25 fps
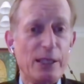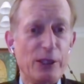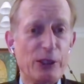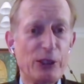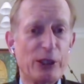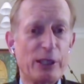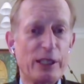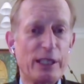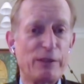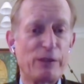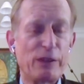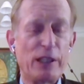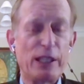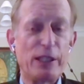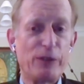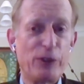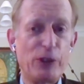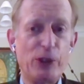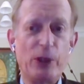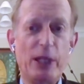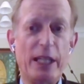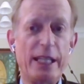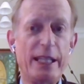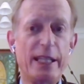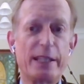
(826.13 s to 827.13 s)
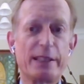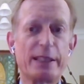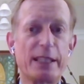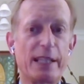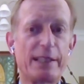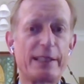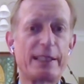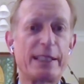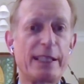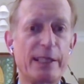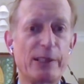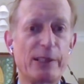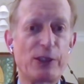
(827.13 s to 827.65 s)
you know, if you hear
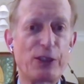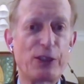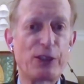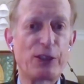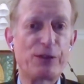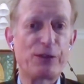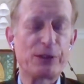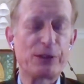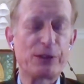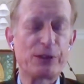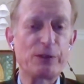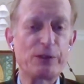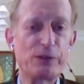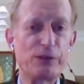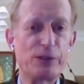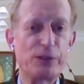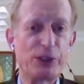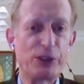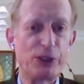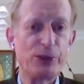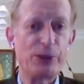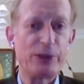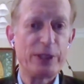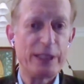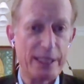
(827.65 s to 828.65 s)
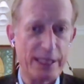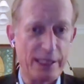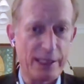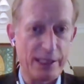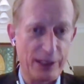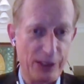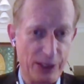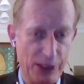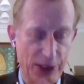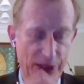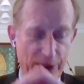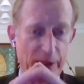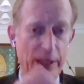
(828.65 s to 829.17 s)
nothing else for 2
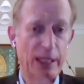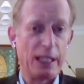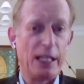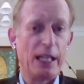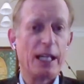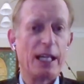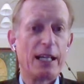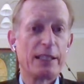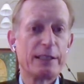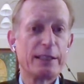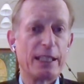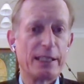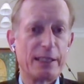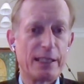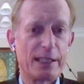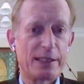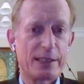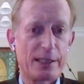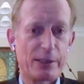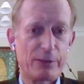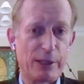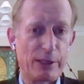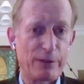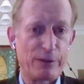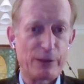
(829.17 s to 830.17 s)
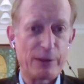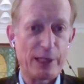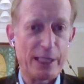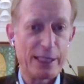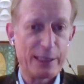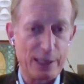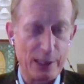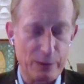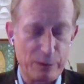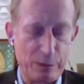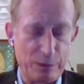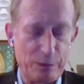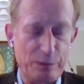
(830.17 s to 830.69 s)
years and then there's a
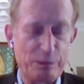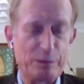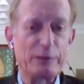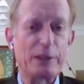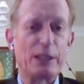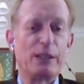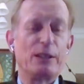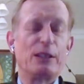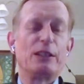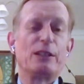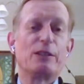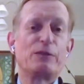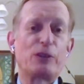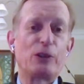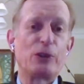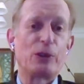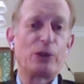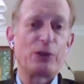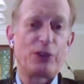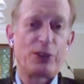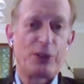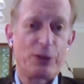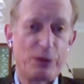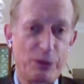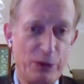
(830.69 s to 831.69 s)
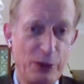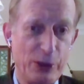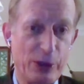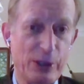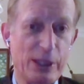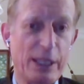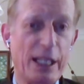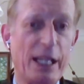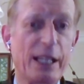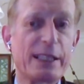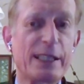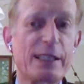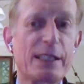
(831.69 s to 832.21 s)
referendum, of course,
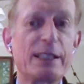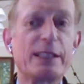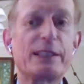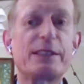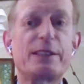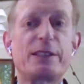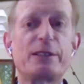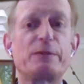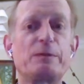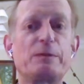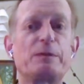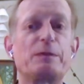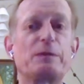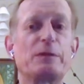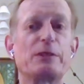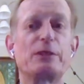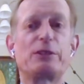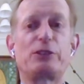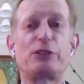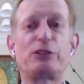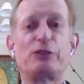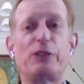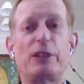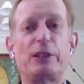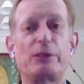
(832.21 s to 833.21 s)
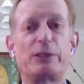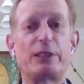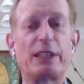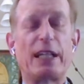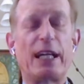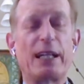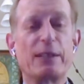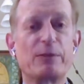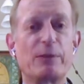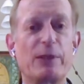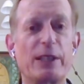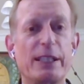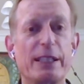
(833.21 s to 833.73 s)
you're likely to vote
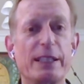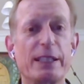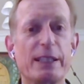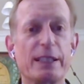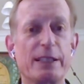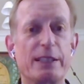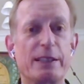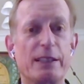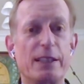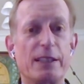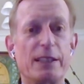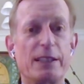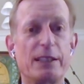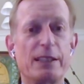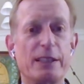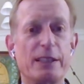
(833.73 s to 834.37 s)
that way.